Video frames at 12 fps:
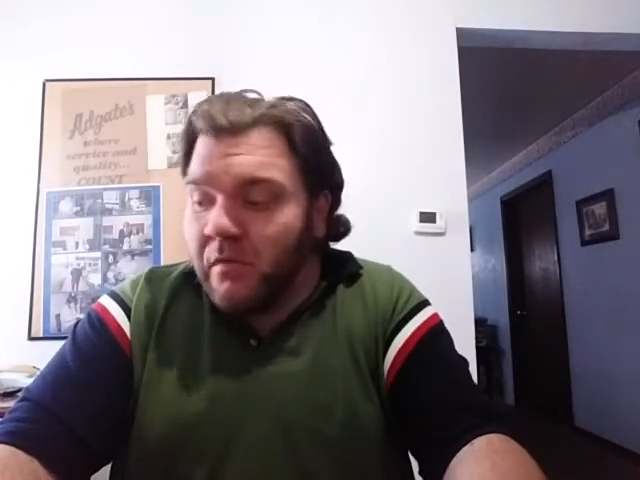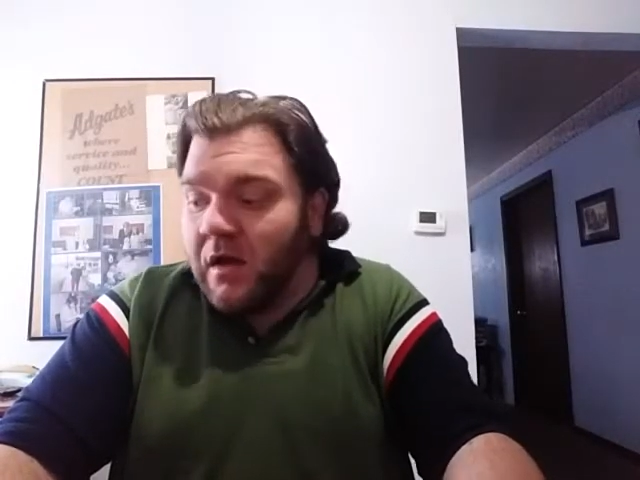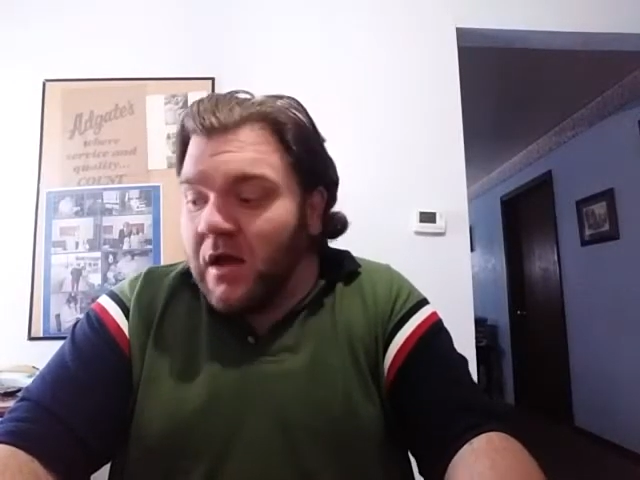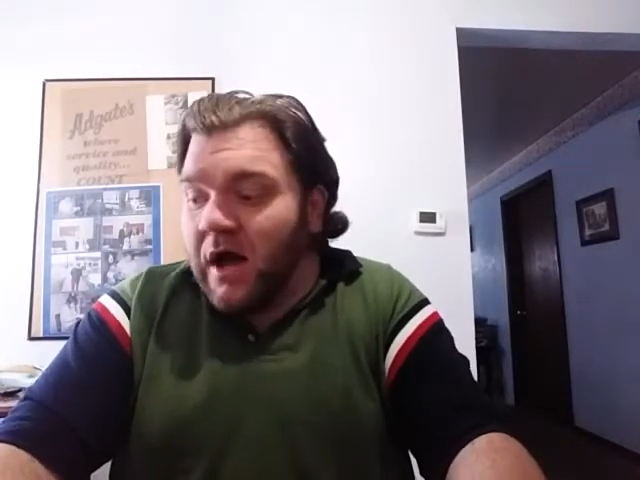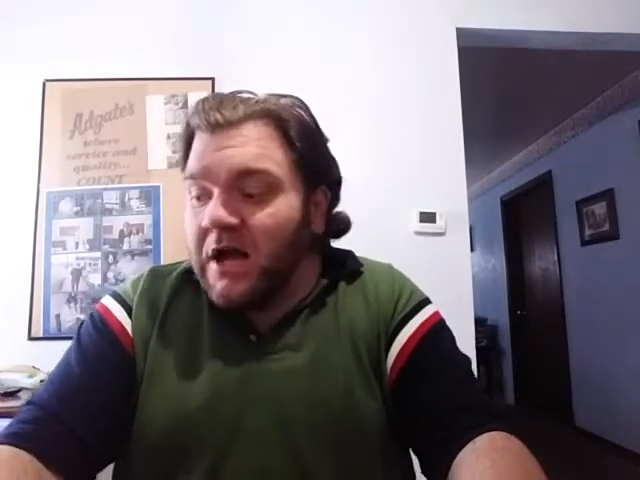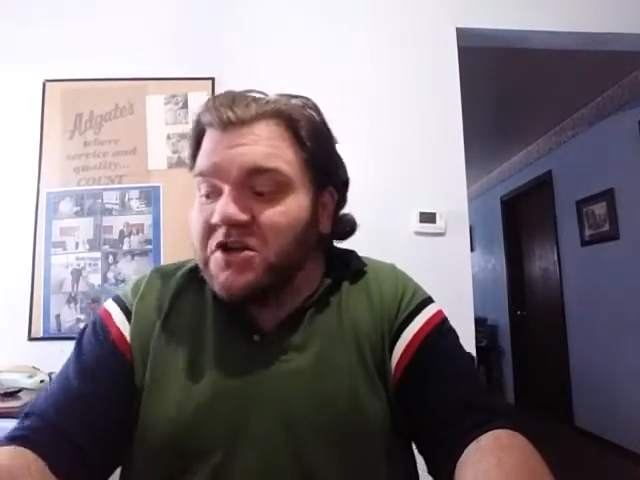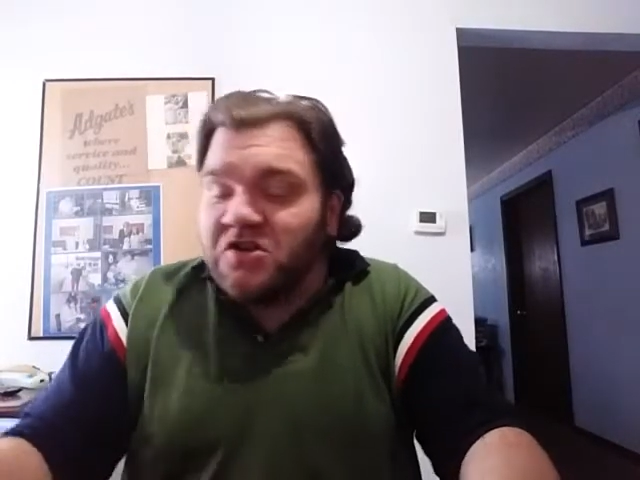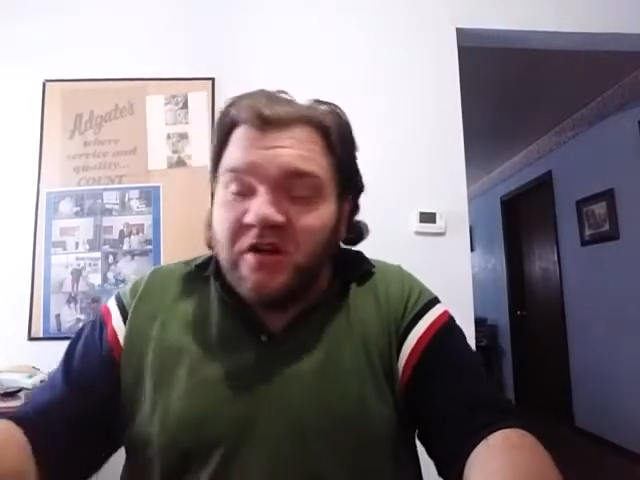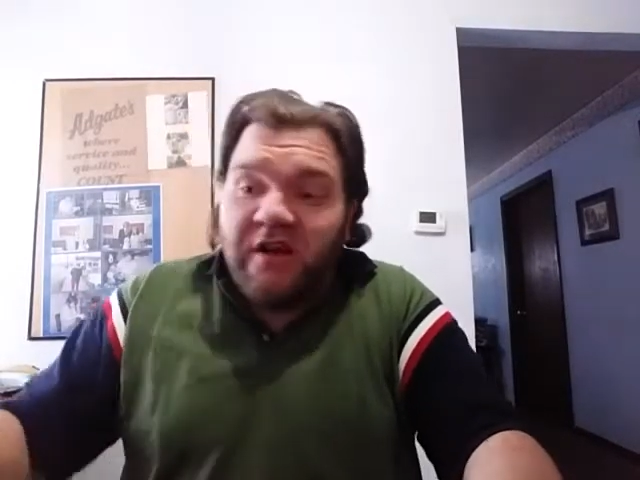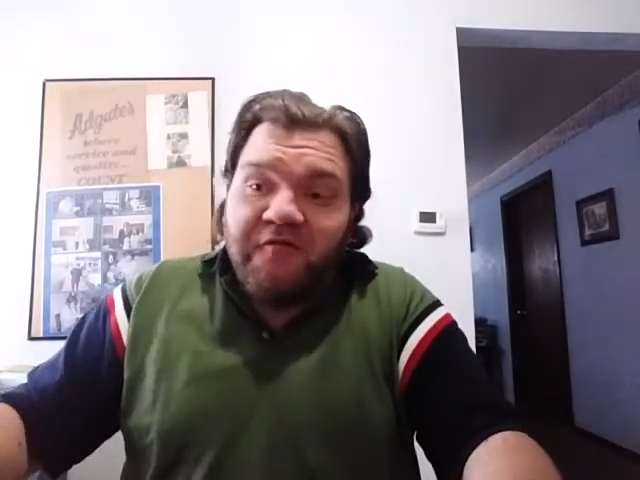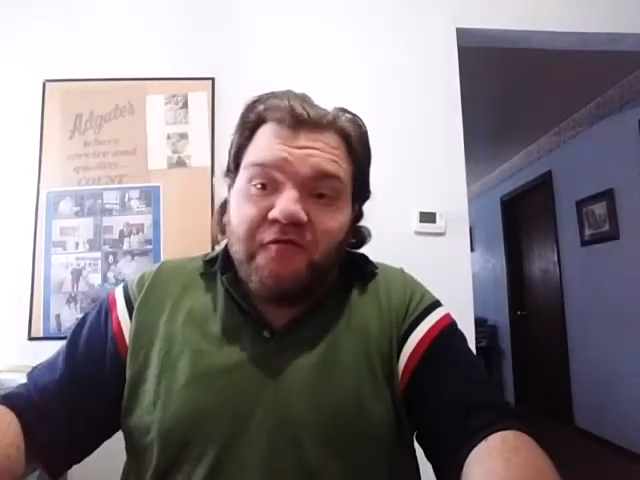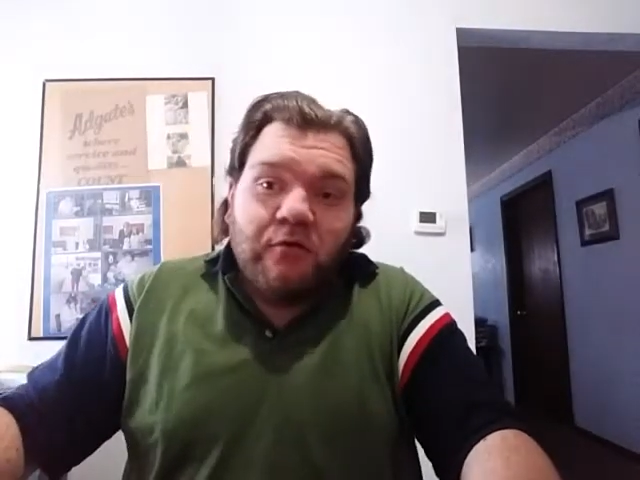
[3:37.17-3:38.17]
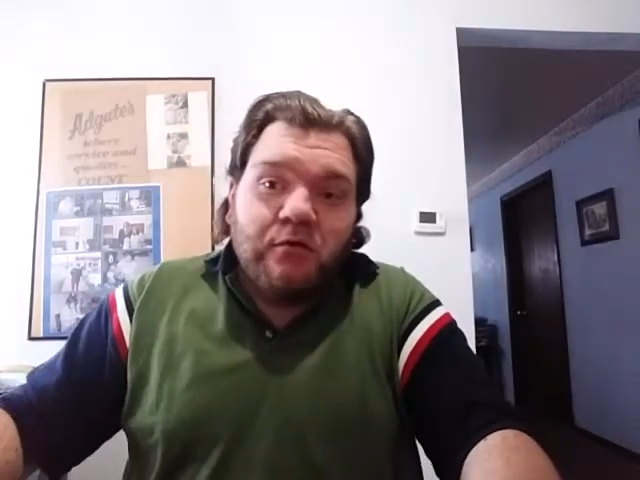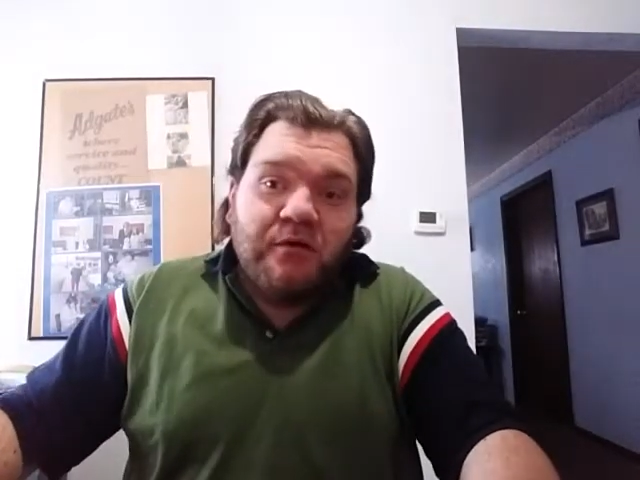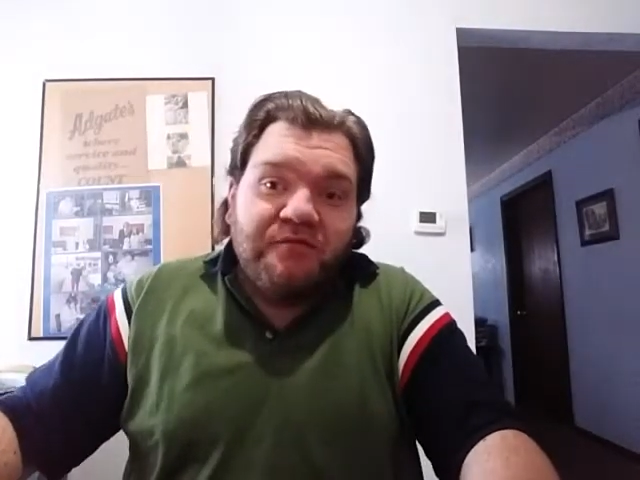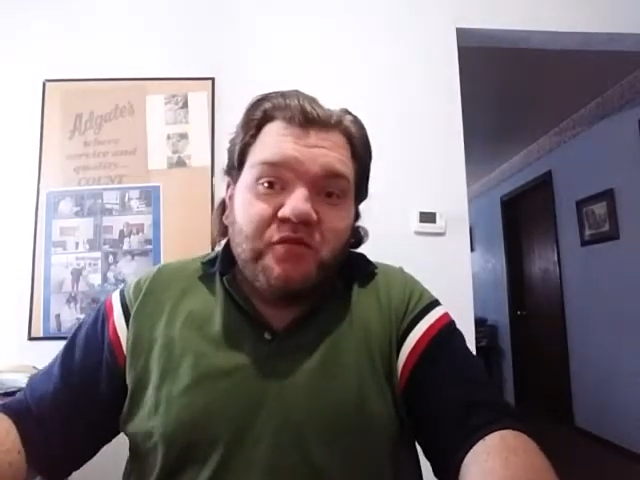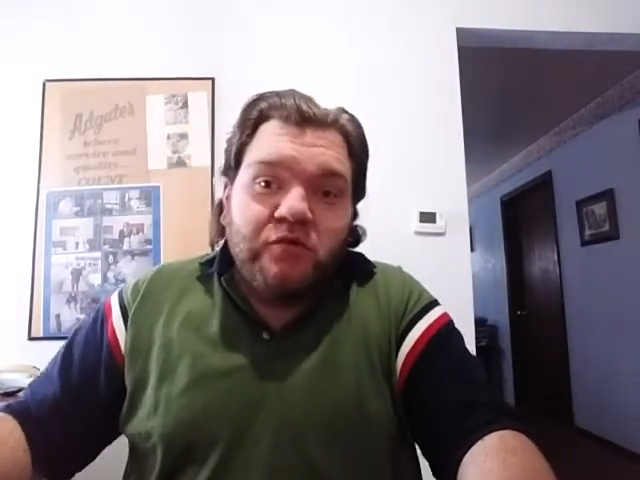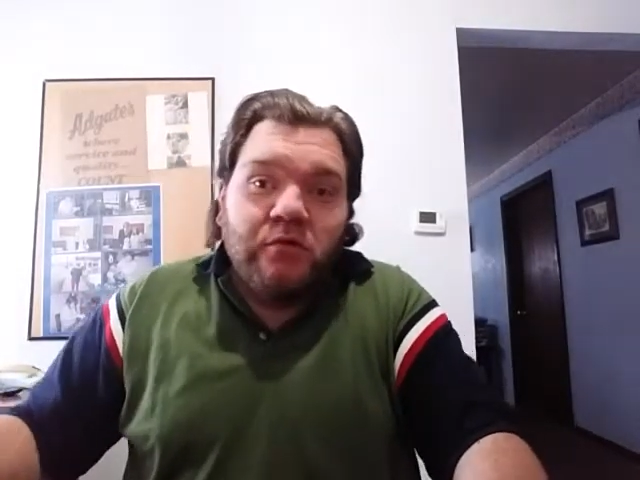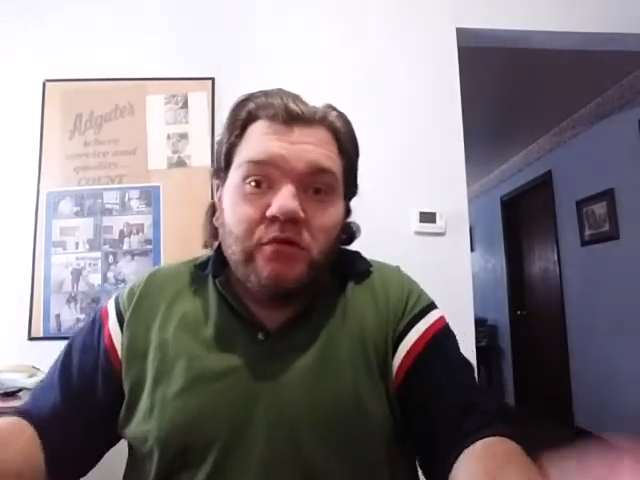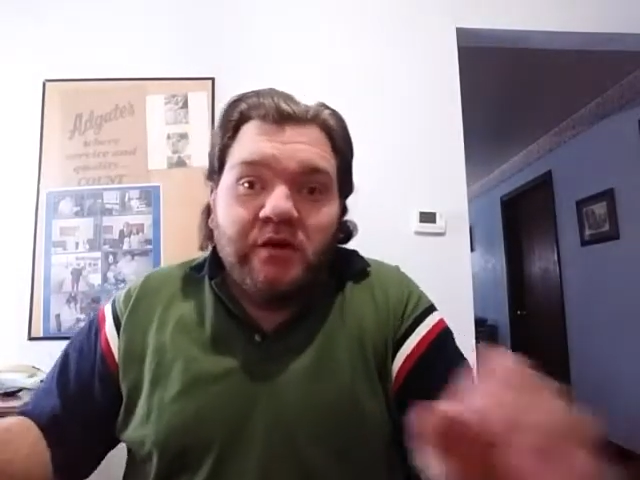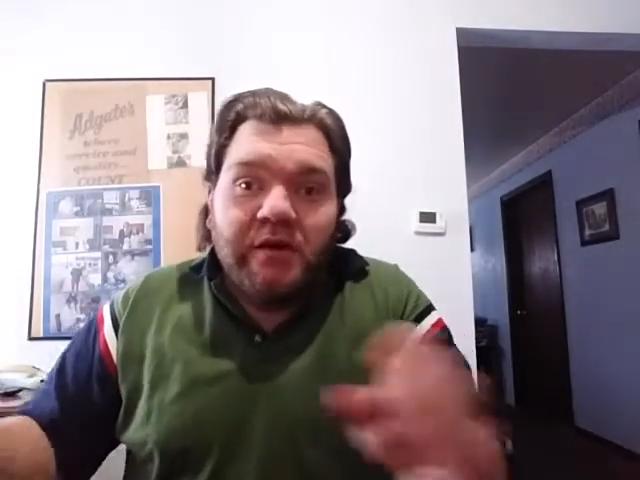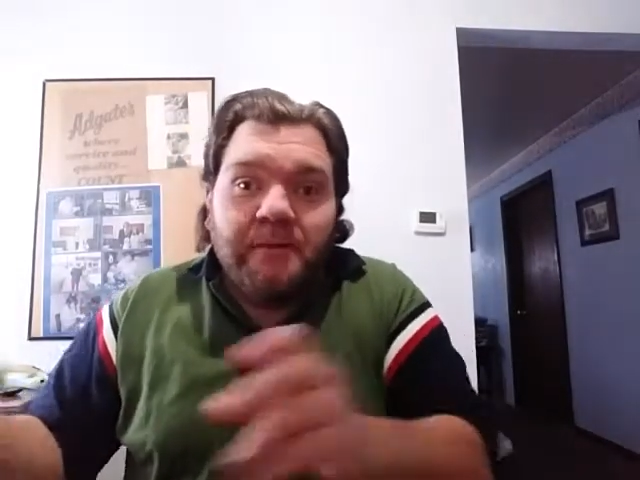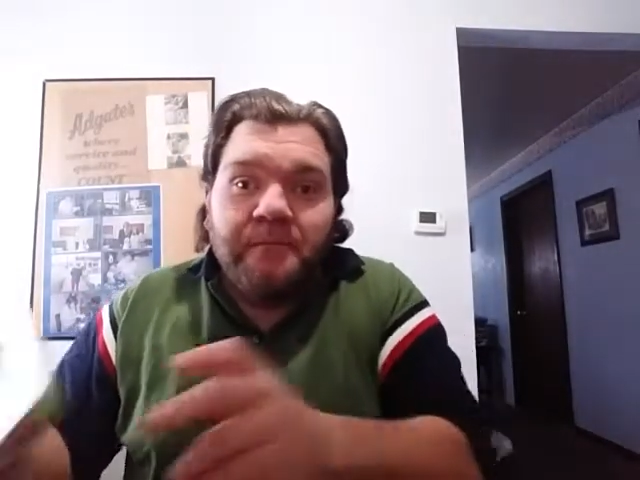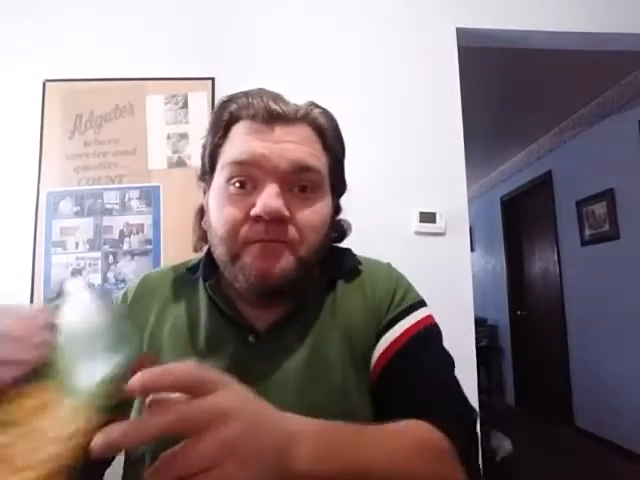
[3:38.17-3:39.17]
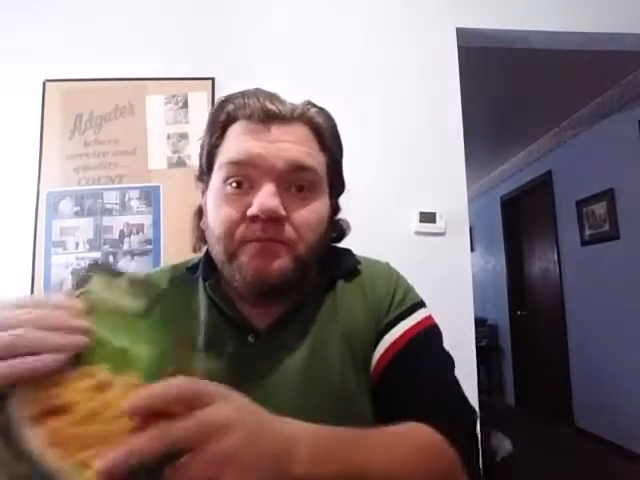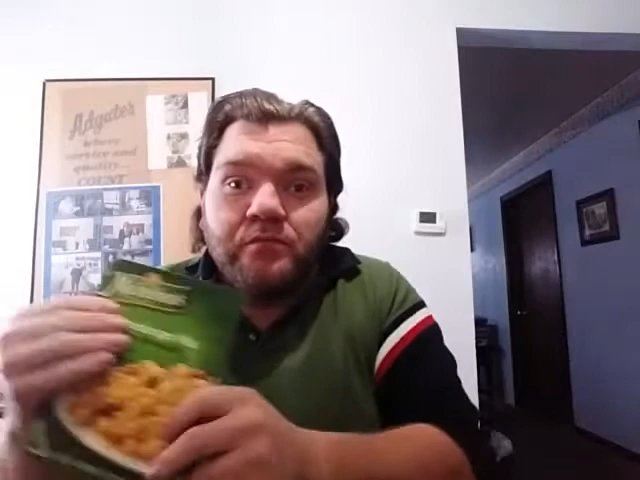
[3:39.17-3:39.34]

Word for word: I'd say for if you only